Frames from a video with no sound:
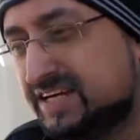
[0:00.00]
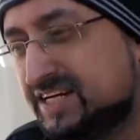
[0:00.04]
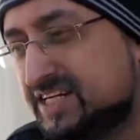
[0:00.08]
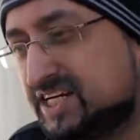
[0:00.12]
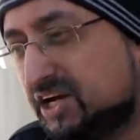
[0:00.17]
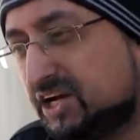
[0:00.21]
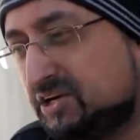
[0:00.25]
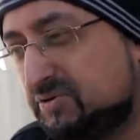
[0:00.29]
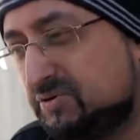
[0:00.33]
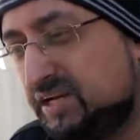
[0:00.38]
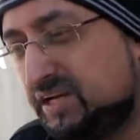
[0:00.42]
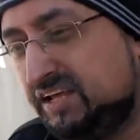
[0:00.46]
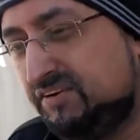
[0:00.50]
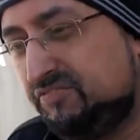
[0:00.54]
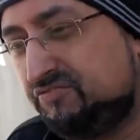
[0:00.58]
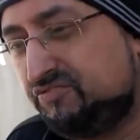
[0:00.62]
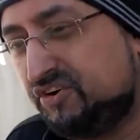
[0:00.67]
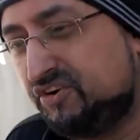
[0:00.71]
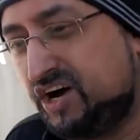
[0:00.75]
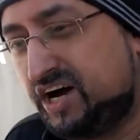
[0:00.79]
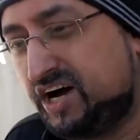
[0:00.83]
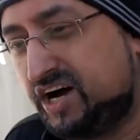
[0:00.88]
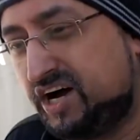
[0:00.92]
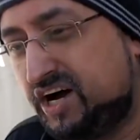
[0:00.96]
Totally
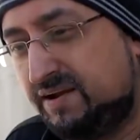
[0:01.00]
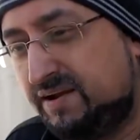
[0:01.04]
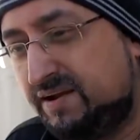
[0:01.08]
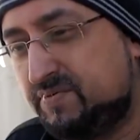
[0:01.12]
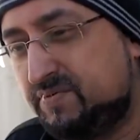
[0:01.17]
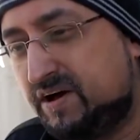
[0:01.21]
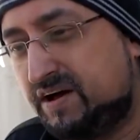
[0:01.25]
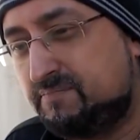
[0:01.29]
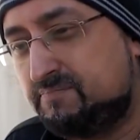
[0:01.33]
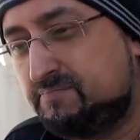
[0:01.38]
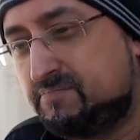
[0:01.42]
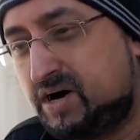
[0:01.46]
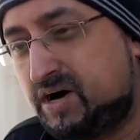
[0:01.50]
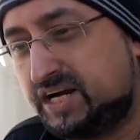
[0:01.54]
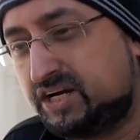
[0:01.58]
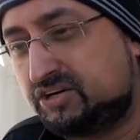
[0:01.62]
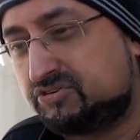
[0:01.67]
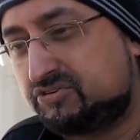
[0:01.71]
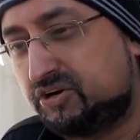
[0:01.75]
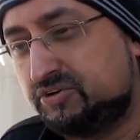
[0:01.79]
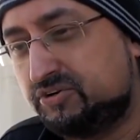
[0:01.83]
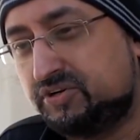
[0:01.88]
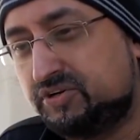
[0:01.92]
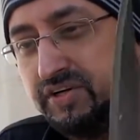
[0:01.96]
fine, but
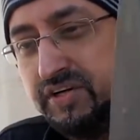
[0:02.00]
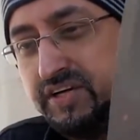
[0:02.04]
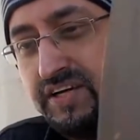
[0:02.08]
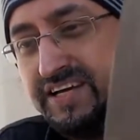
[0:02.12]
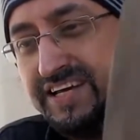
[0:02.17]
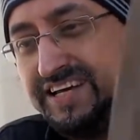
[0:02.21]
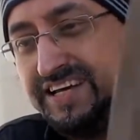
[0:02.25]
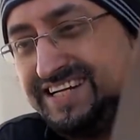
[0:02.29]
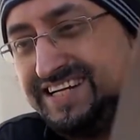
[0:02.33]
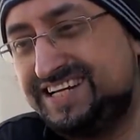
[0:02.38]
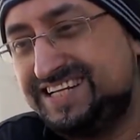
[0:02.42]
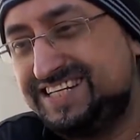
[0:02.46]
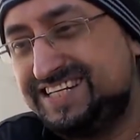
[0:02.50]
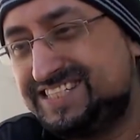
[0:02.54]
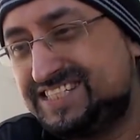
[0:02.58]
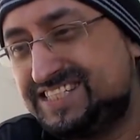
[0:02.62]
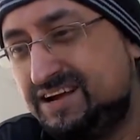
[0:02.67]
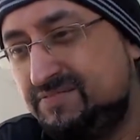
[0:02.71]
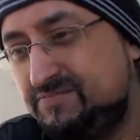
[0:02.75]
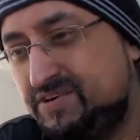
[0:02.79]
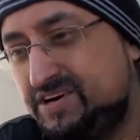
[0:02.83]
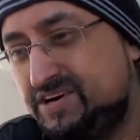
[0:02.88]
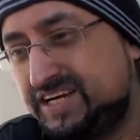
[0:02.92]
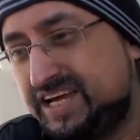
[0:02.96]
micro. Then
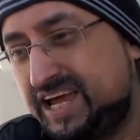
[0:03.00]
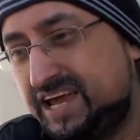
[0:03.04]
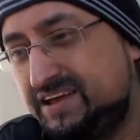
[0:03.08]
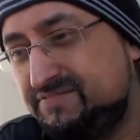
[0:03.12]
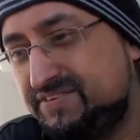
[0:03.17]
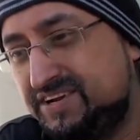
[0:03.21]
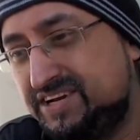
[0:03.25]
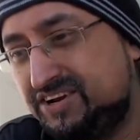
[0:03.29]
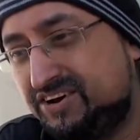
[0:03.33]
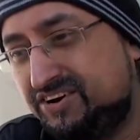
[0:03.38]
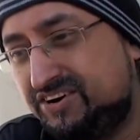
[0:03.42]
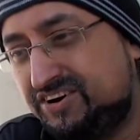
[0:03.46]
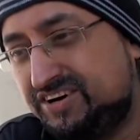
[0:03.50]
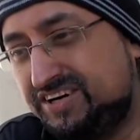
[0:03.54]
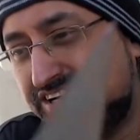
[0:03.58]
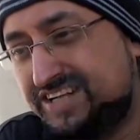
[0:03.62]
someone came along